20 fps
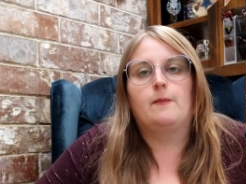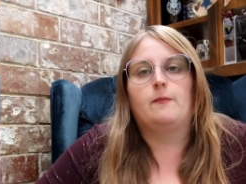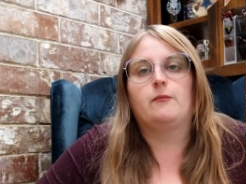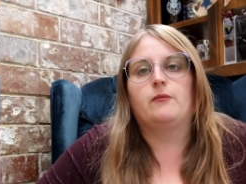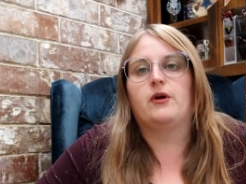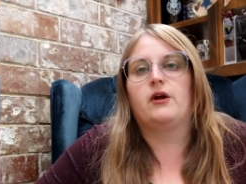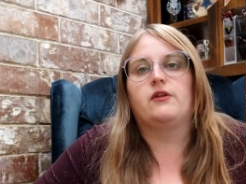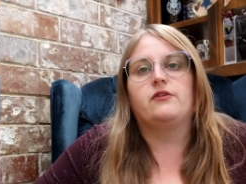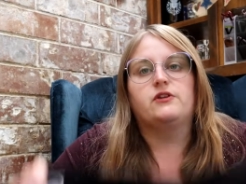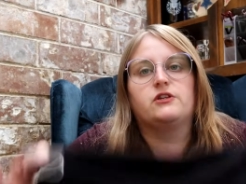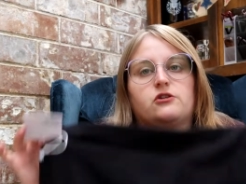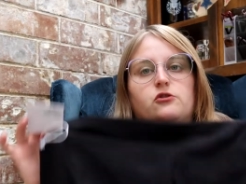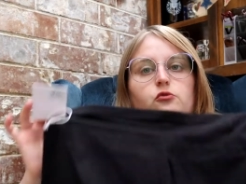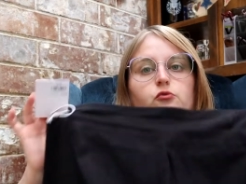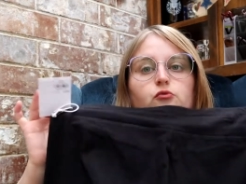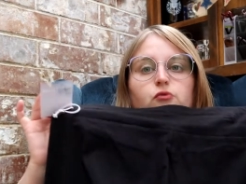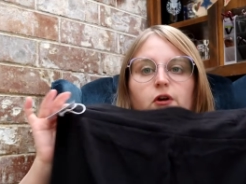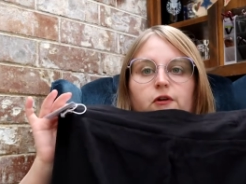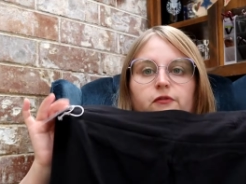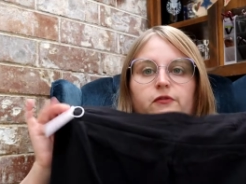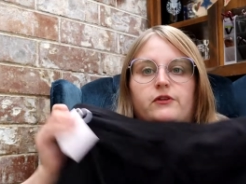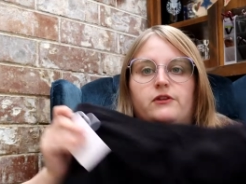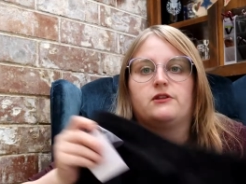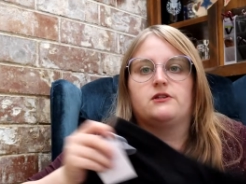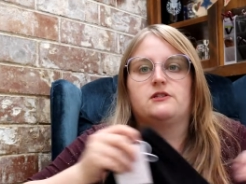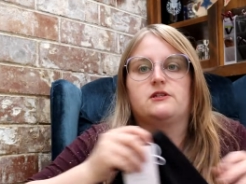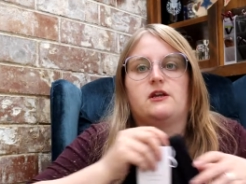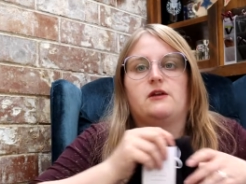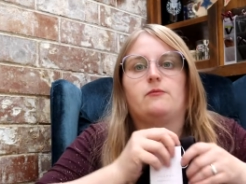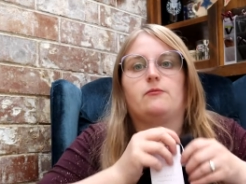but these are roughly
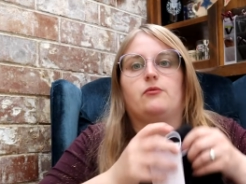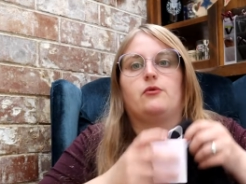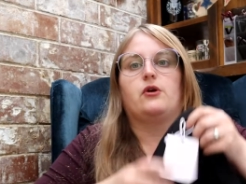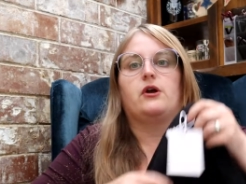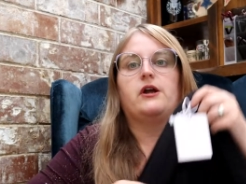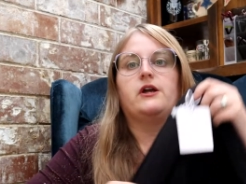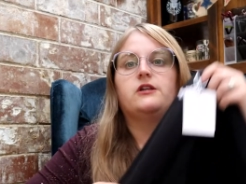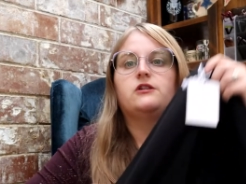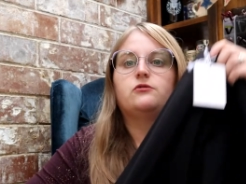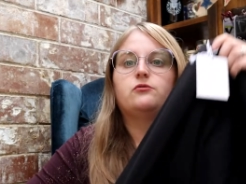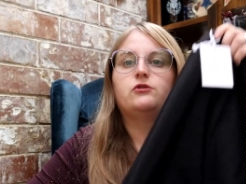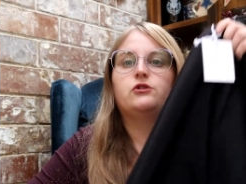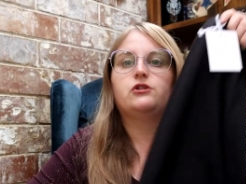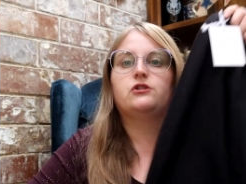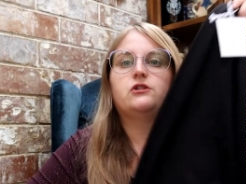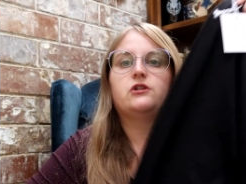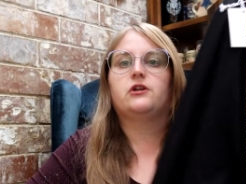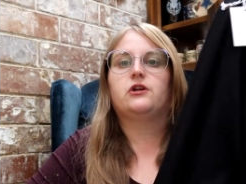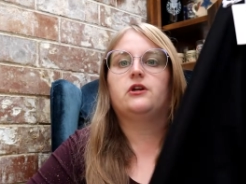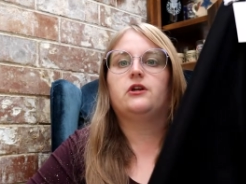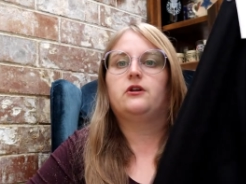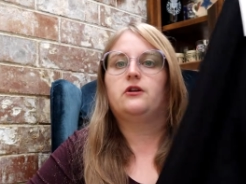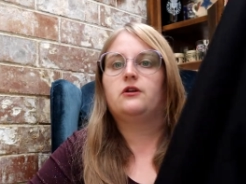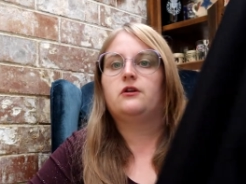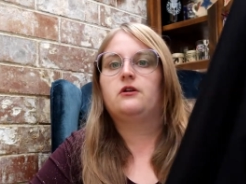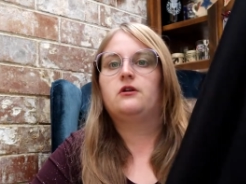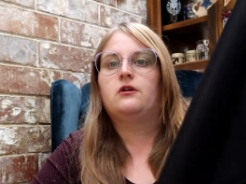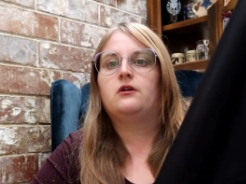the same price, which is good.